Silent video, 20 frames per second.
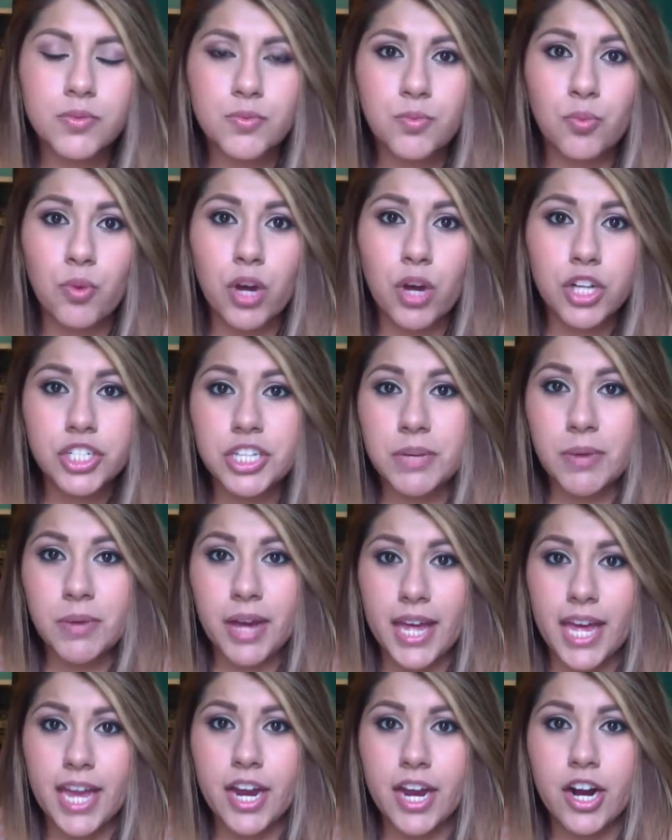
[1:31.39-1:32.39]
washing my
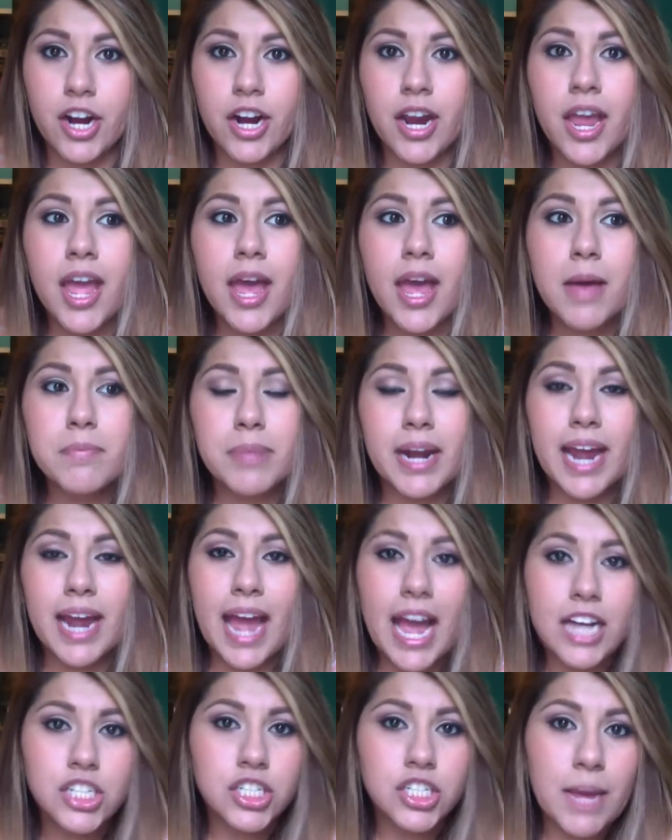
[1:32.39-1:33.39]
hair, but I
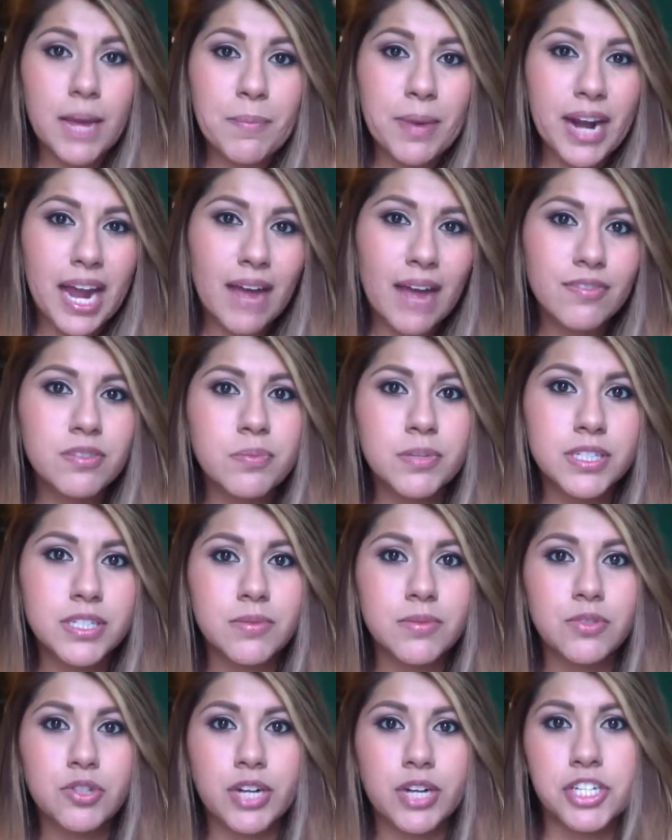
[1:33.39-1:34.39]
have to put
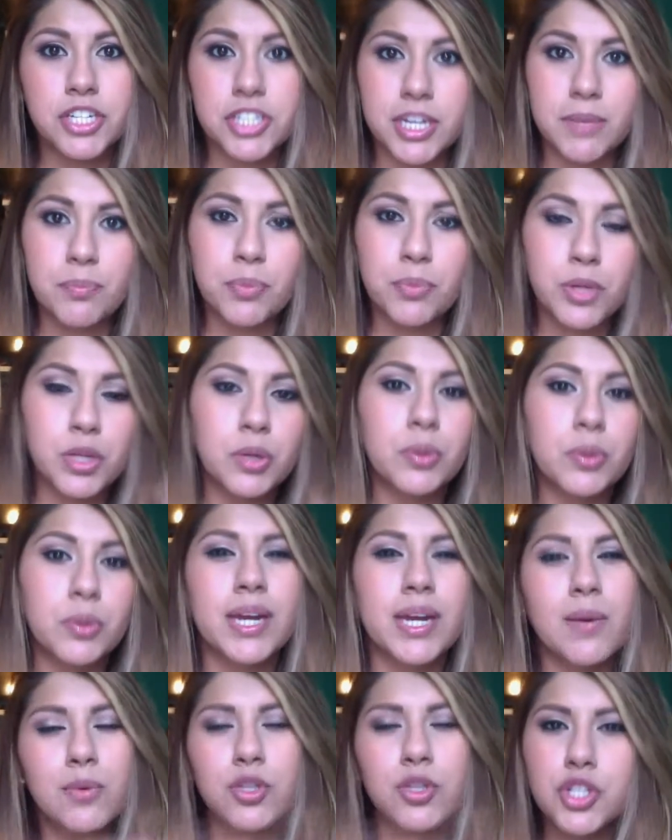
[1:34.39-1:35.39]
some dry shampoo, and
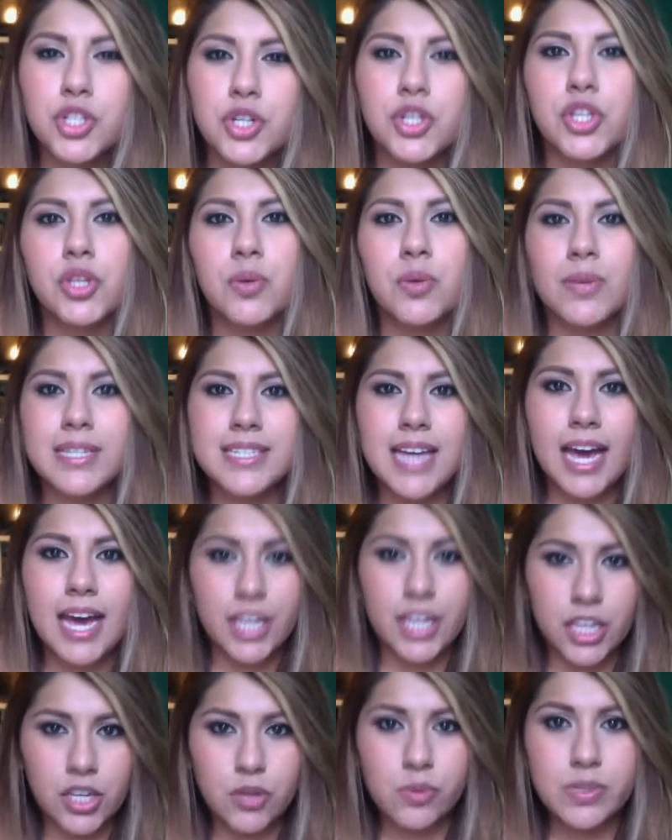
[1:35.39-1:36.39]
I will show you the ones I
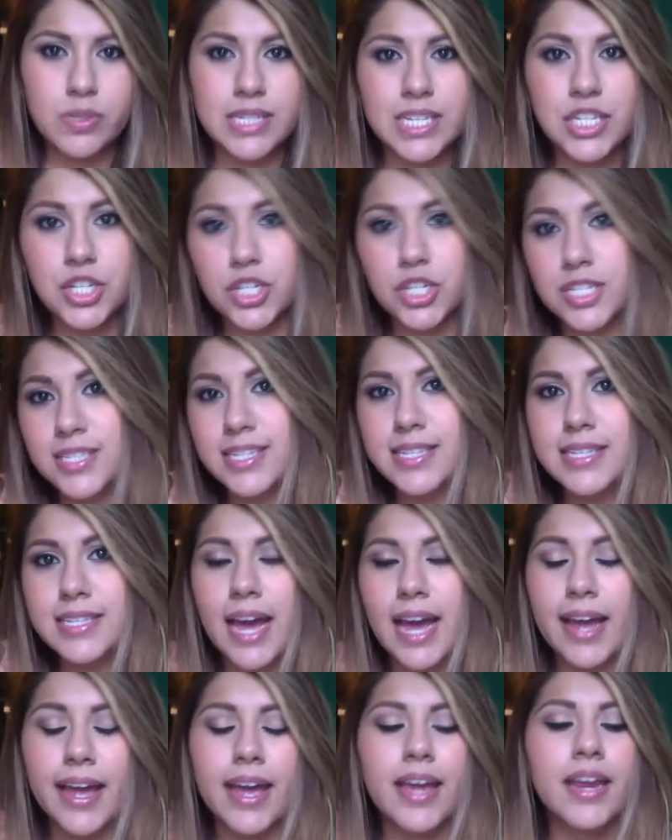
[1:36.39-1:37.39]
use in just a
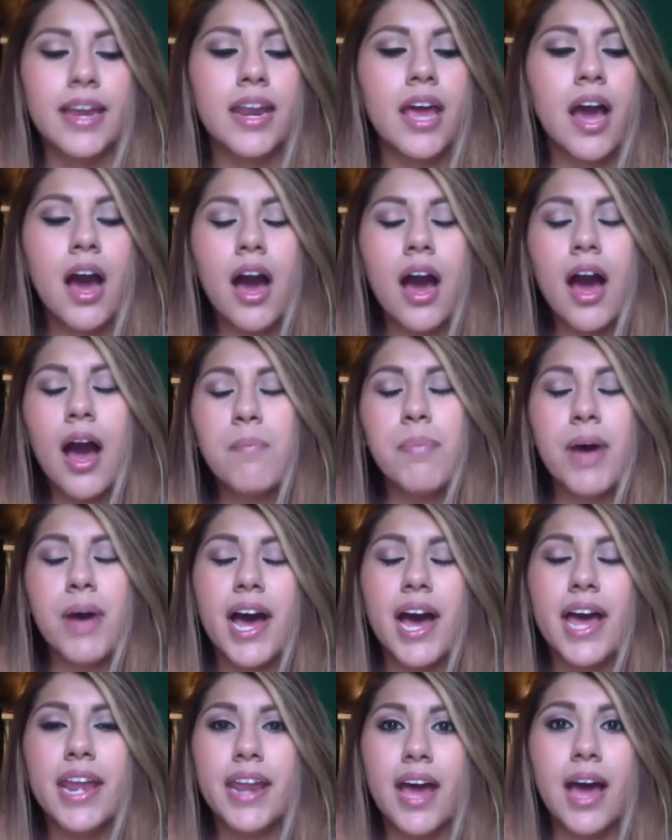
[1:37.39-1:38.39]
second.
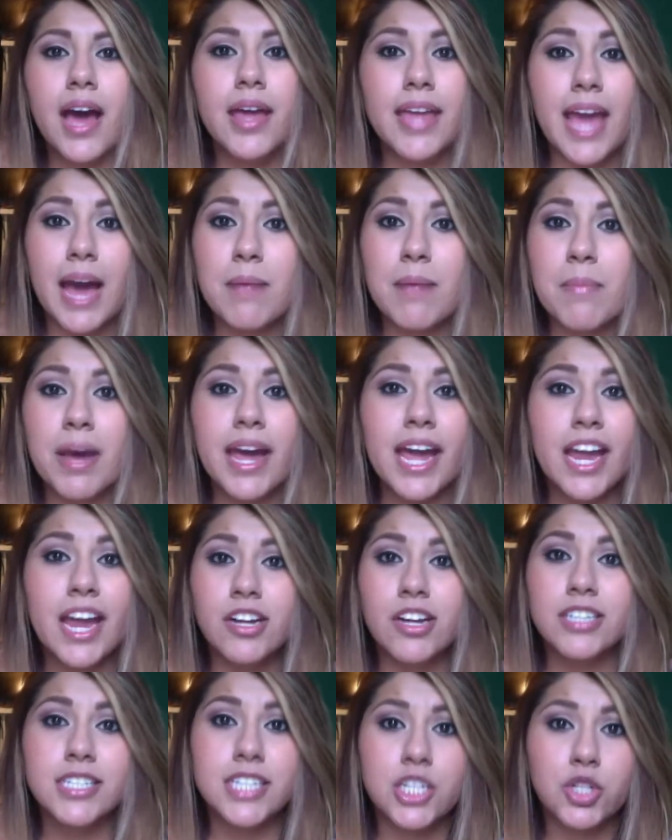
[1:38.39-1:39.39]
But yeah, my hair
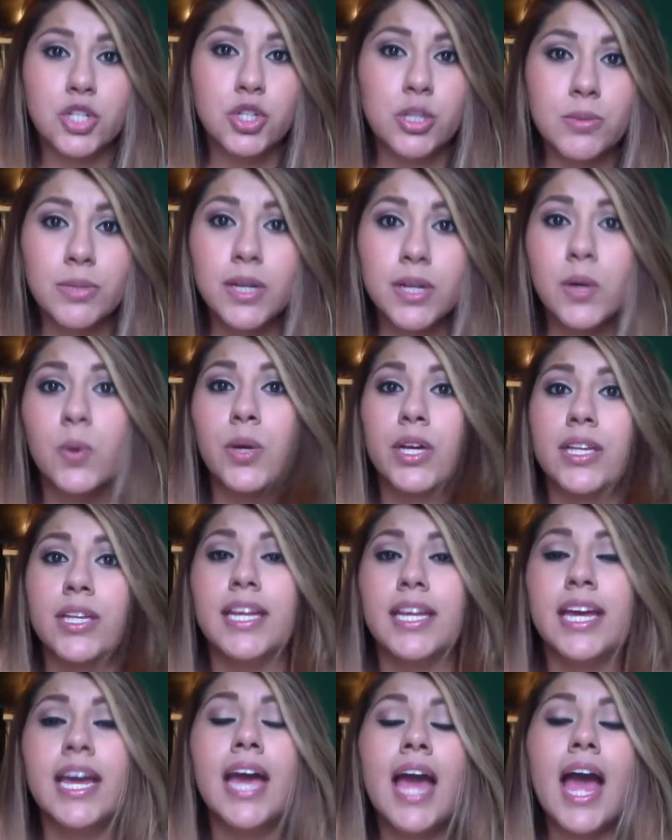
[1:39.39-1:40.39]
is extremely
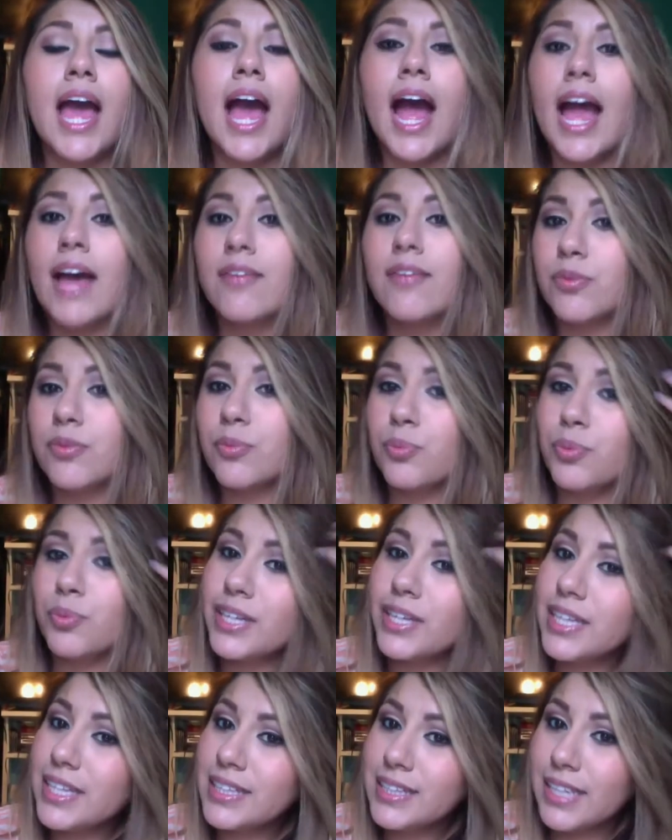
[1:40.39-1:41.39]
oily. I have
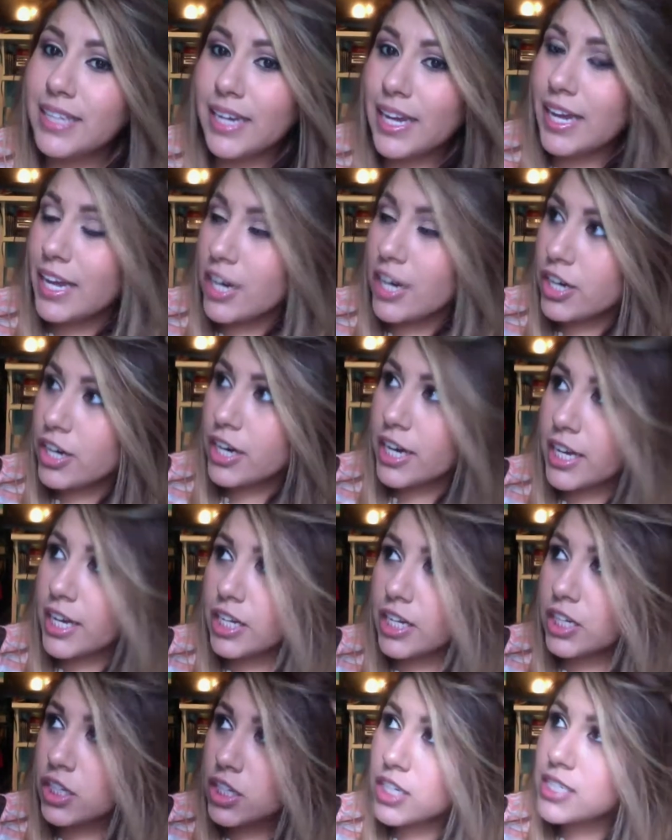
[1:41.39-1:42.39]
really thin hair. It
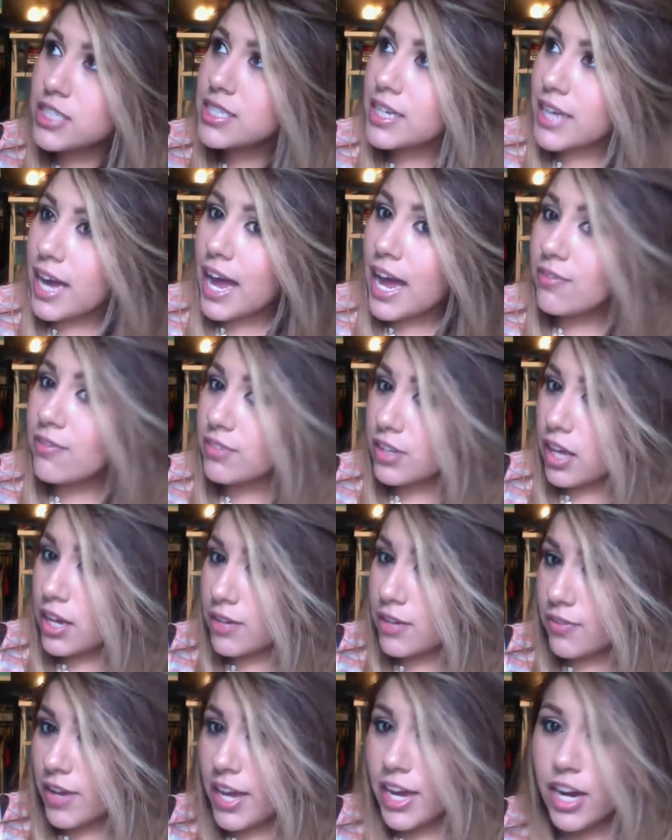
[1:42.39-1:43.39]
looks like I have a
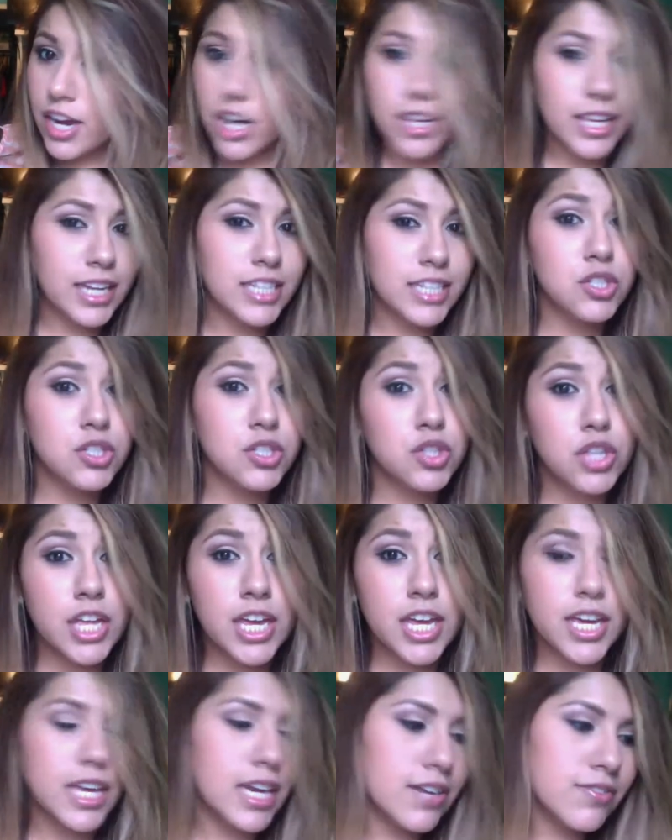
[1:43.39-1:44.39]
lot of hair, like it's
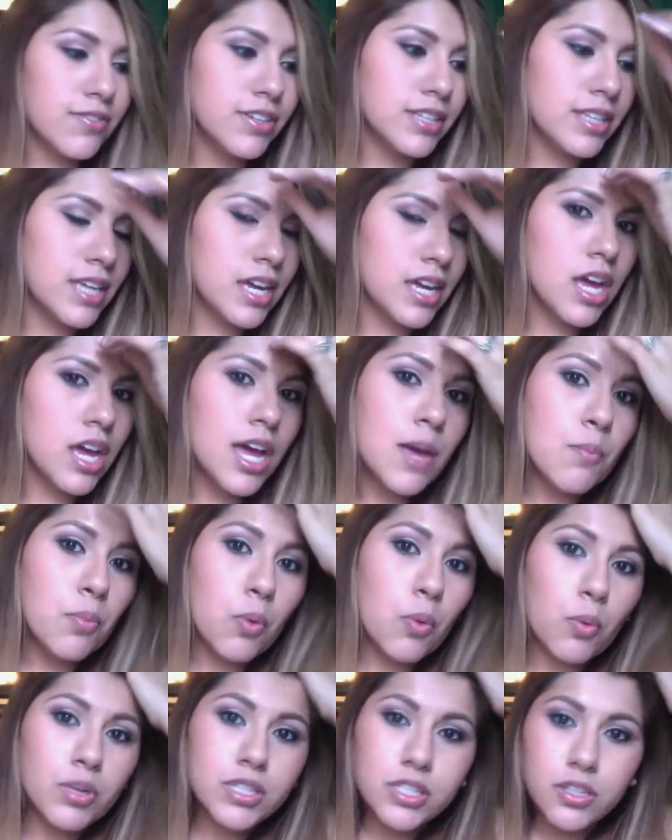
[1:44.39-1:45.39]
thick and everything,
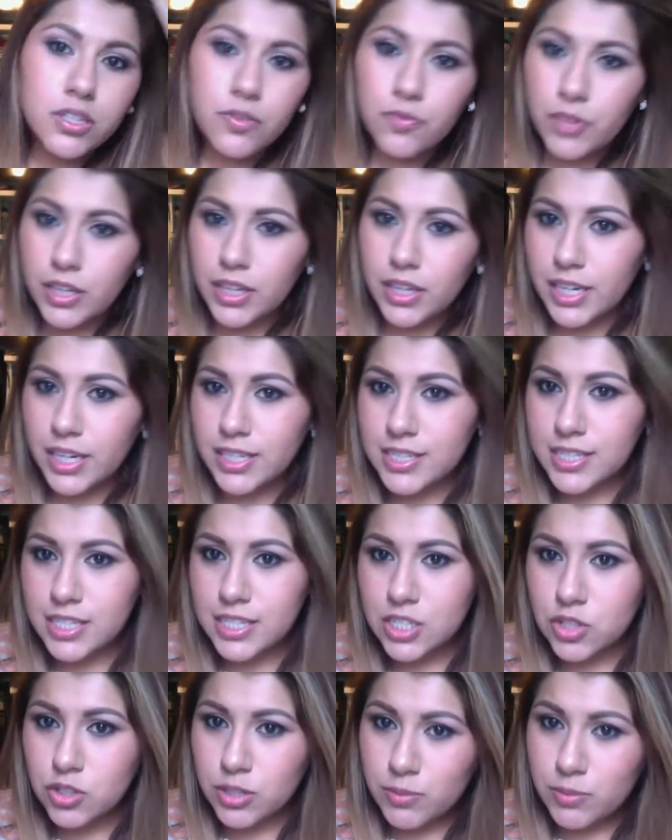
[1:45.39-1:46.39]
but once you feel it, it's
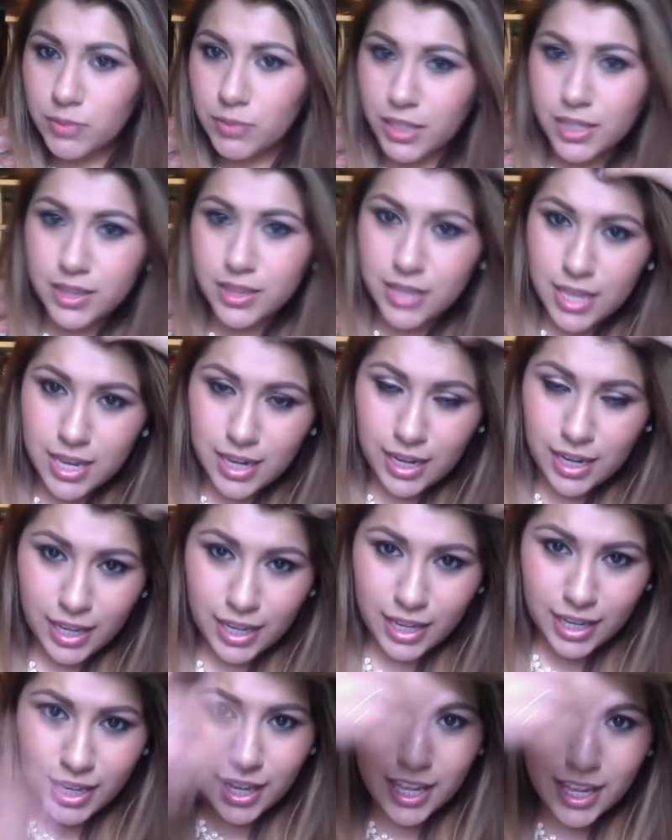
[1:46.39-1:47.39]
extremely thin.
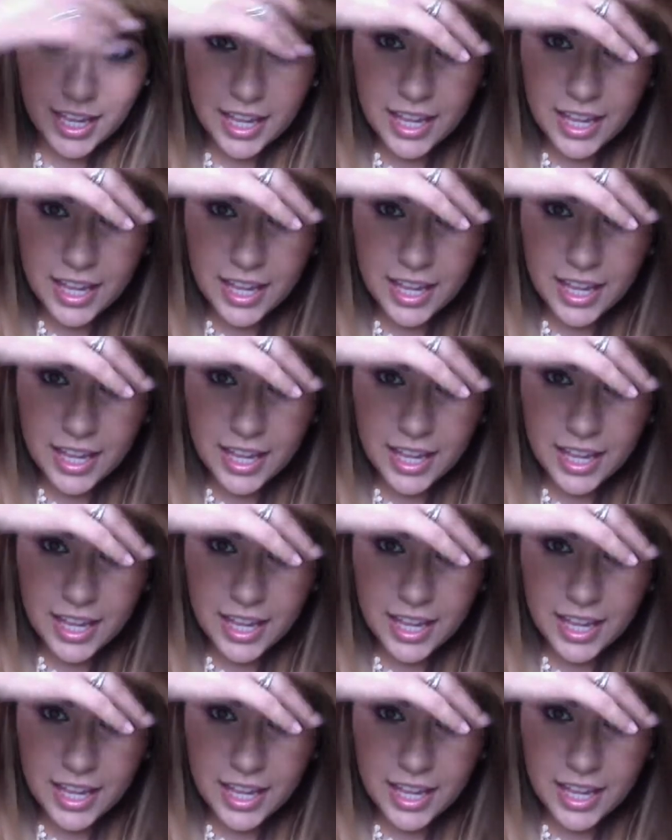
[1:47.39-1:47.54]
Like,